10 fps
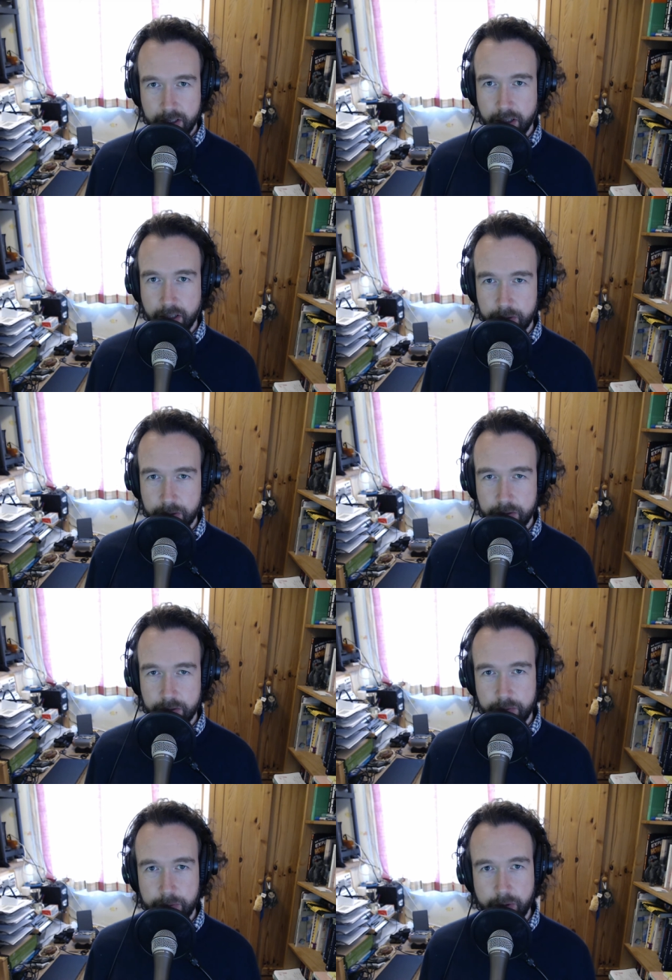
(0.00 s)
I
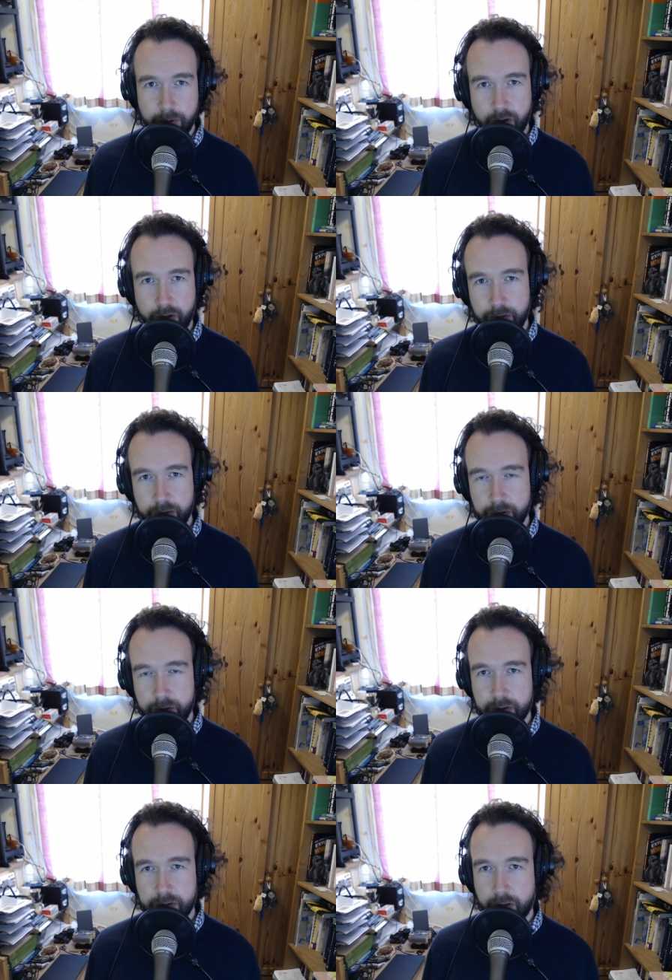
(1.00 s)
recorded with my phone,
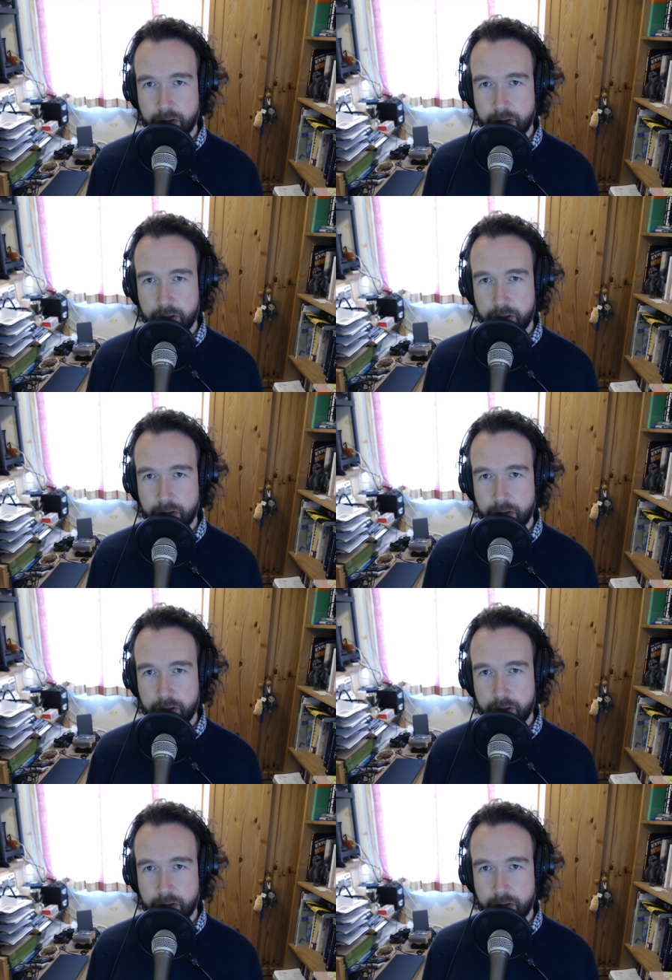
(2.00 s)
just